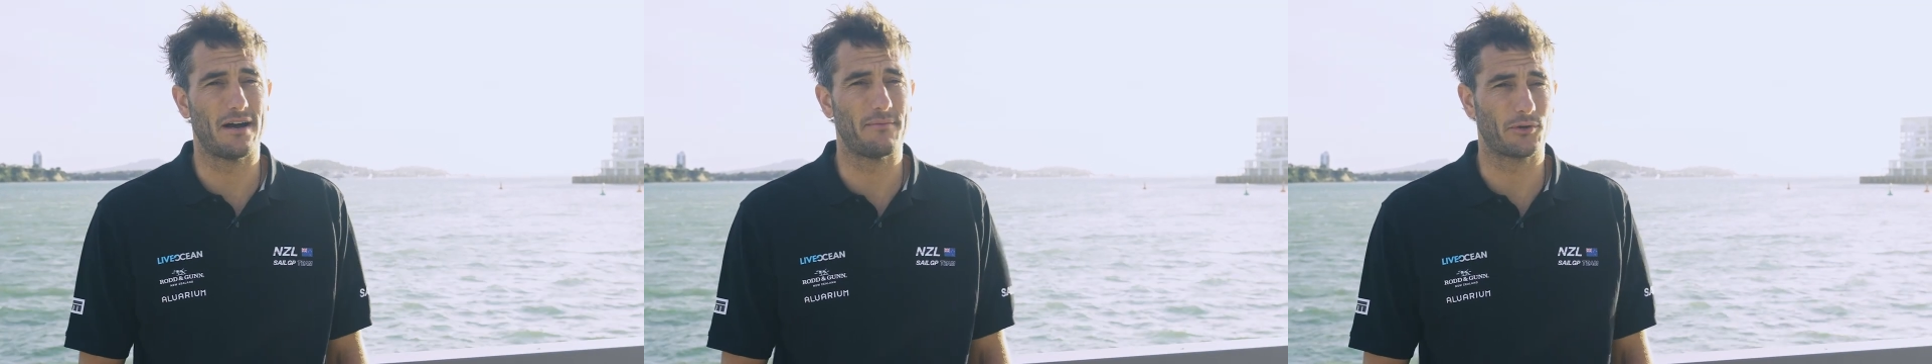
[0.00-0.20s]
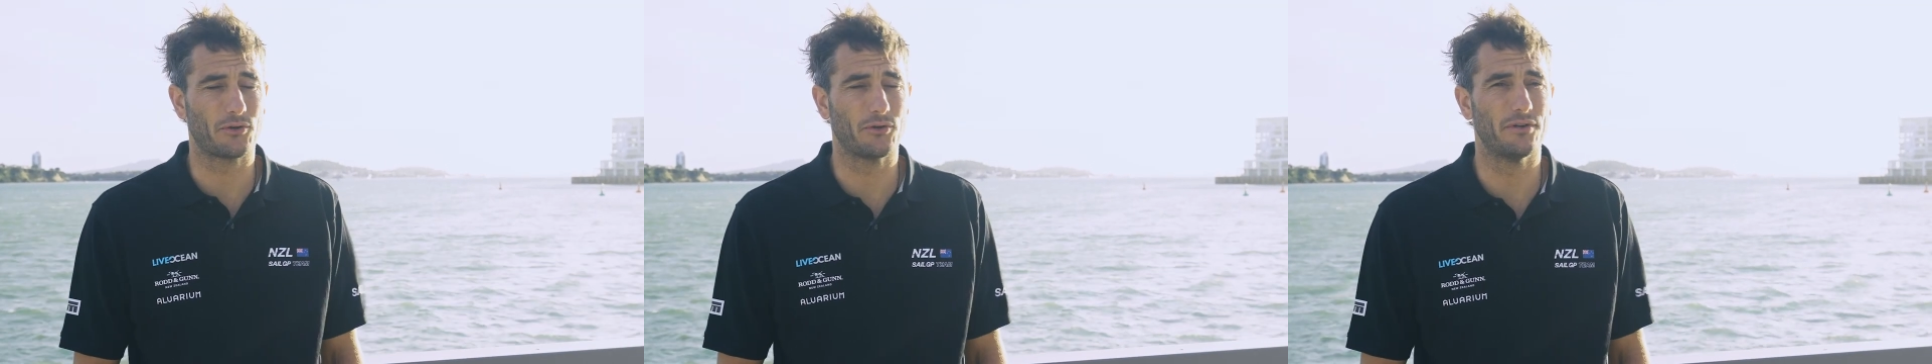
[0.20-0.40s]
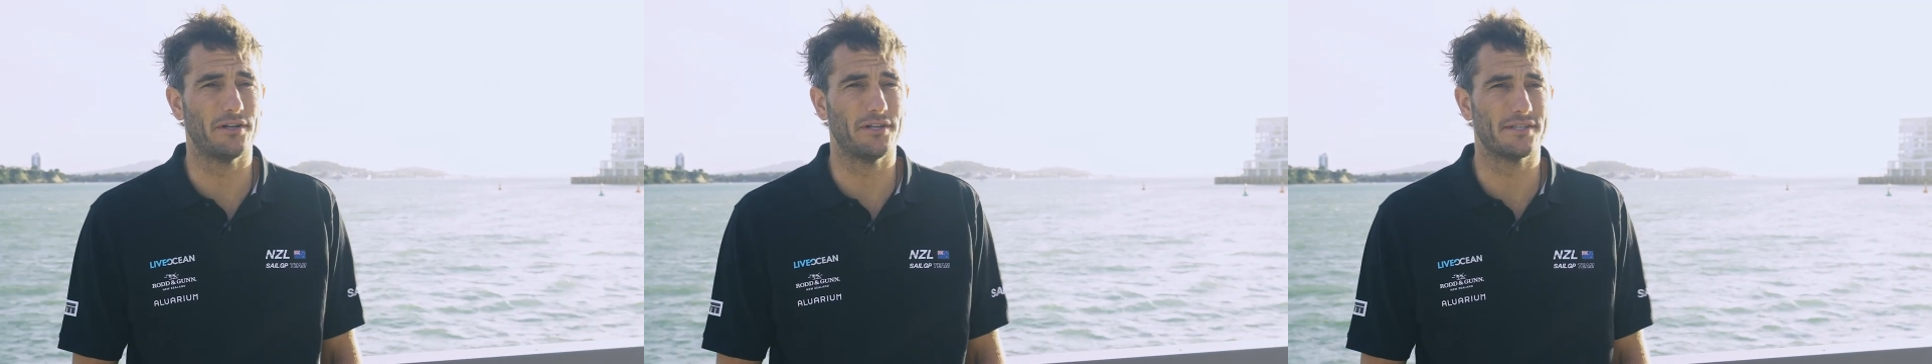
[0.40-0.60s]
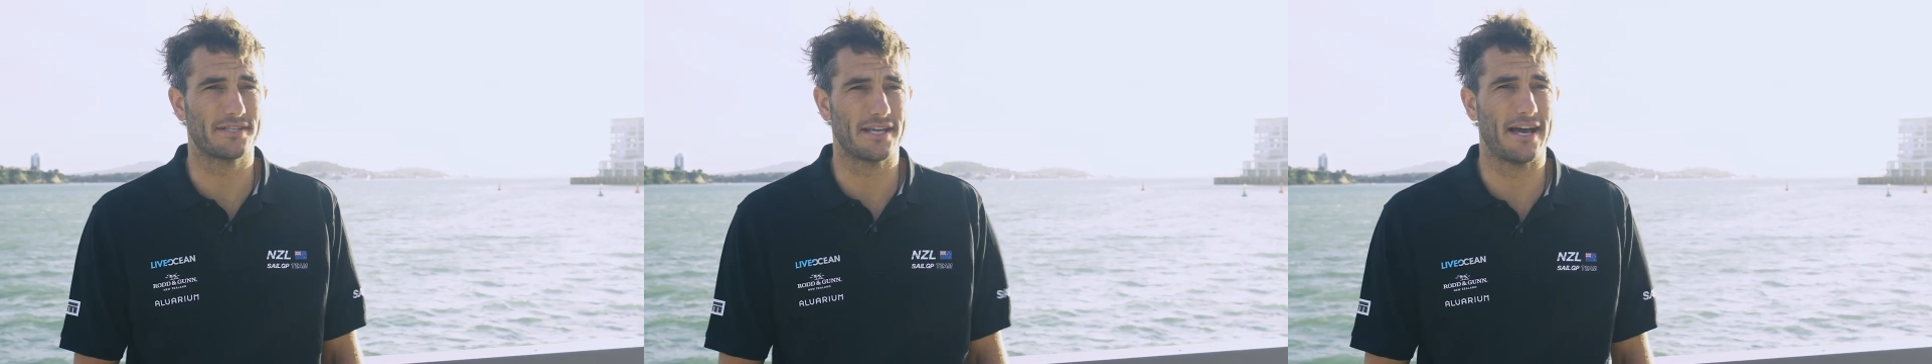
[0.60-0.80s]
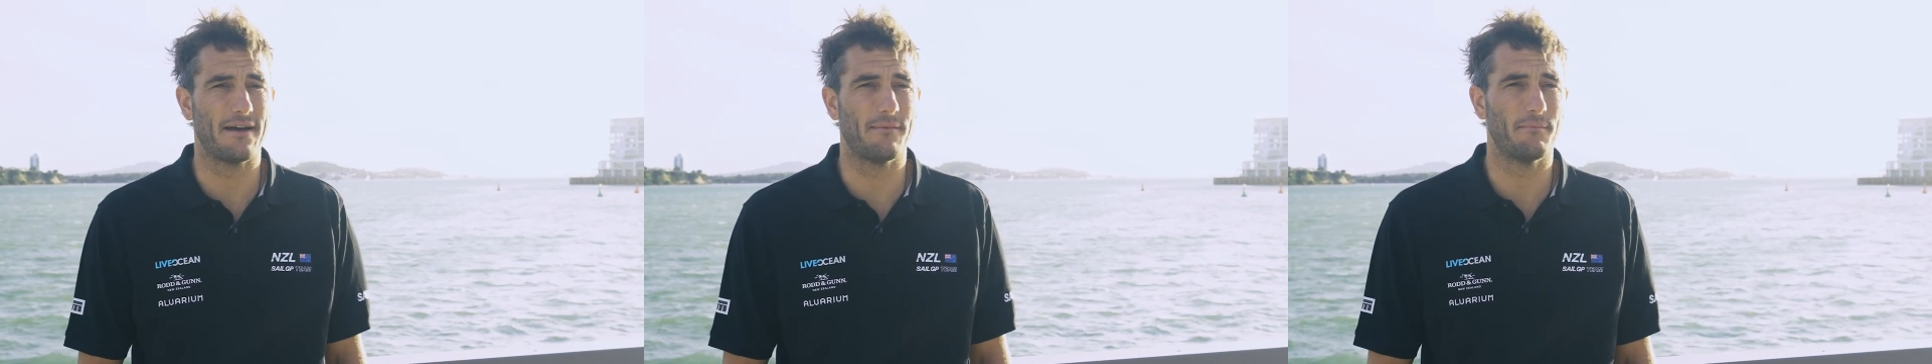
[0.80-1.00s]

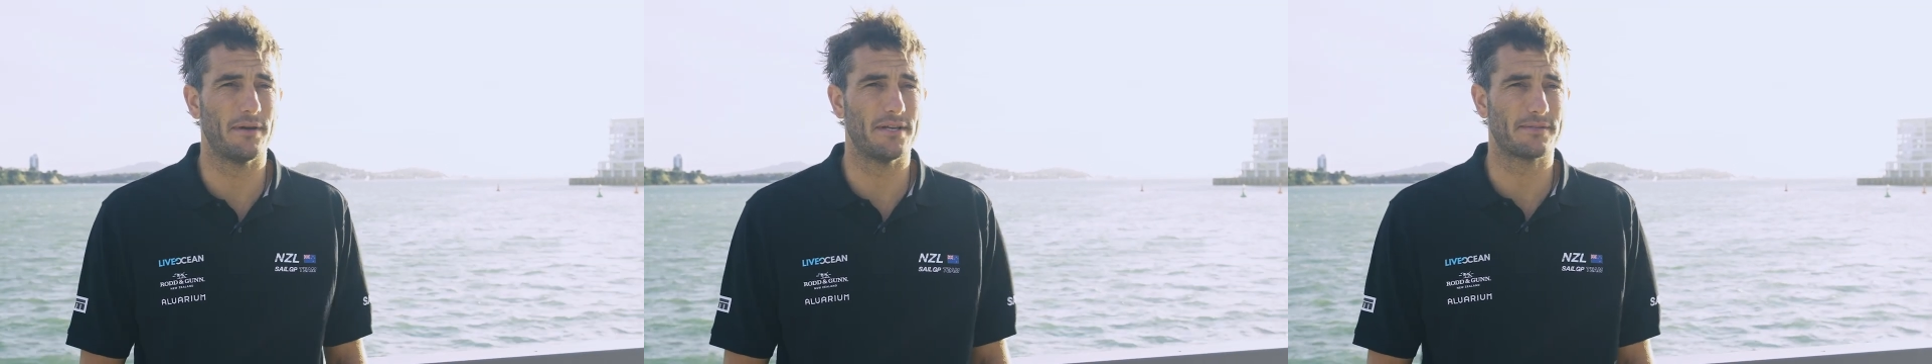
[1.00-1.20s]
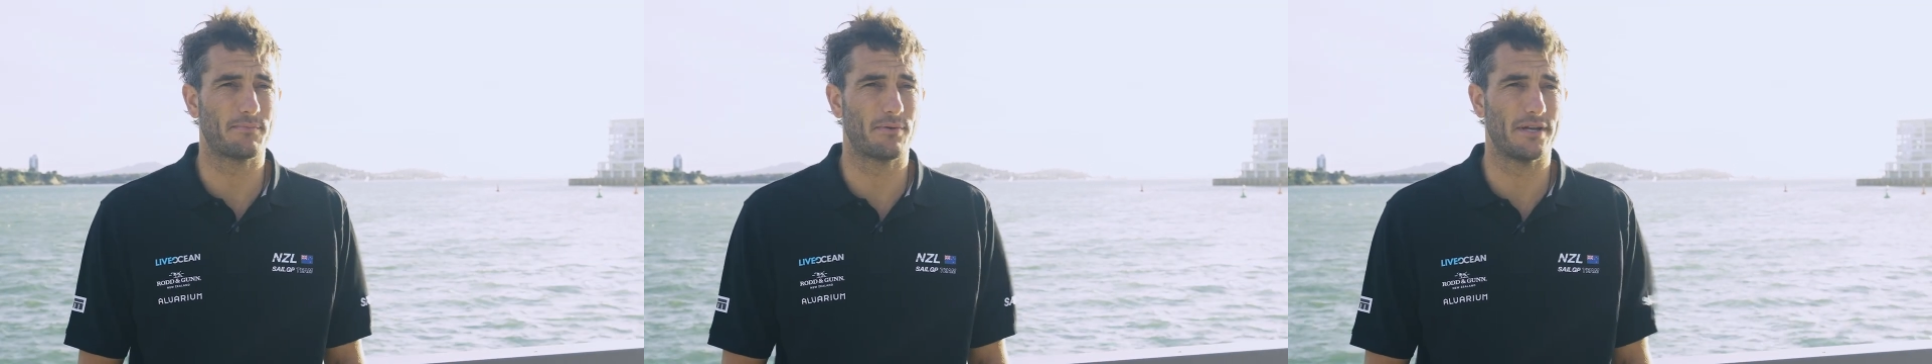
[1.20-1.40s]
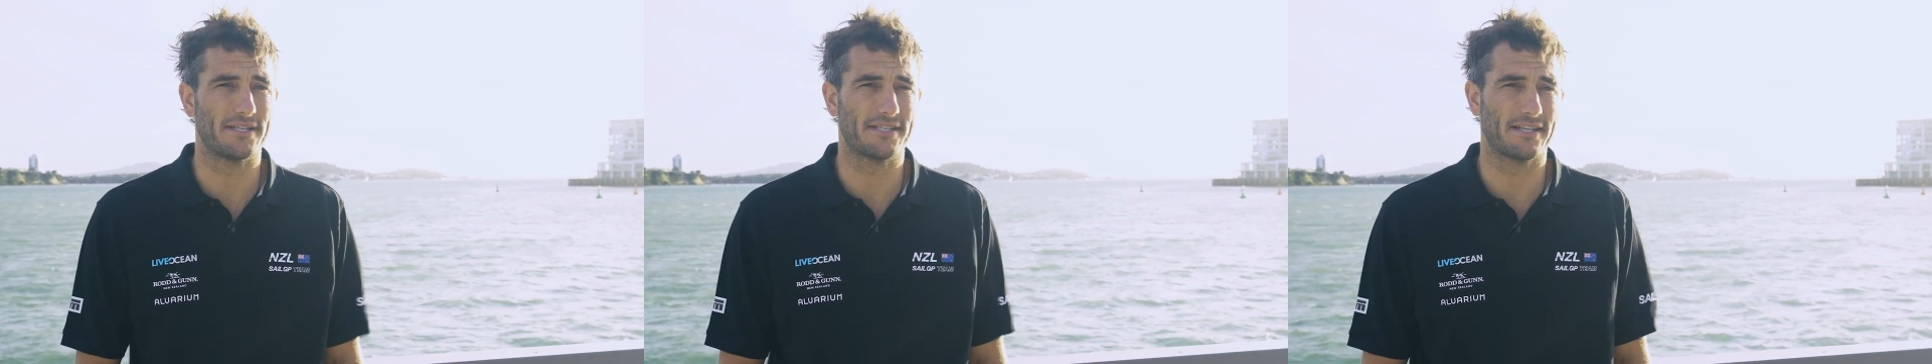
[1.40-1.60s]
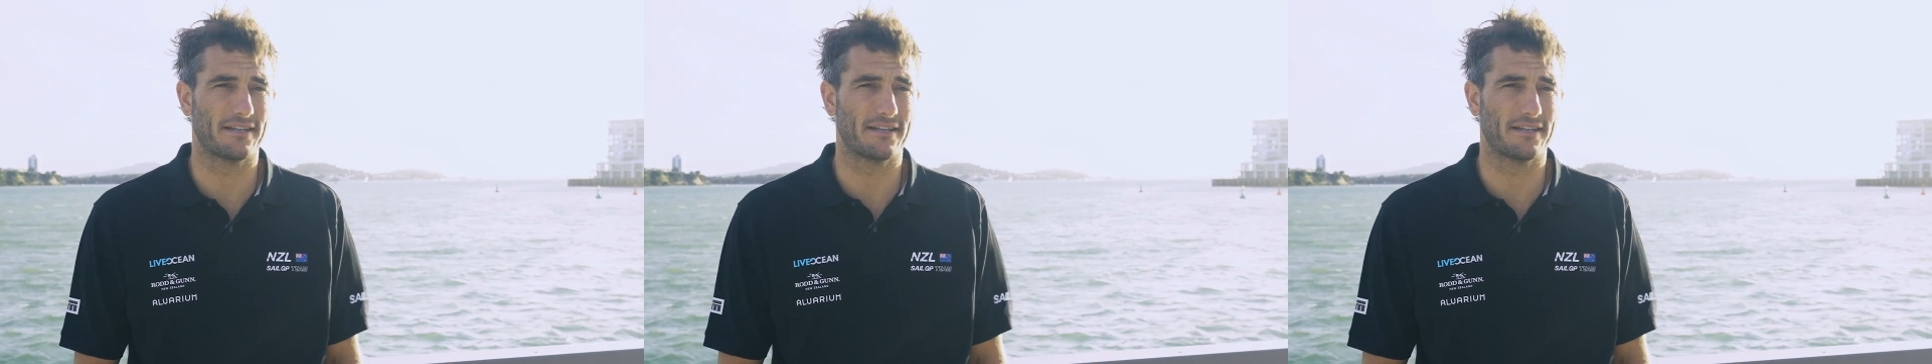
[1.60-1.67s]
Amakura is pretty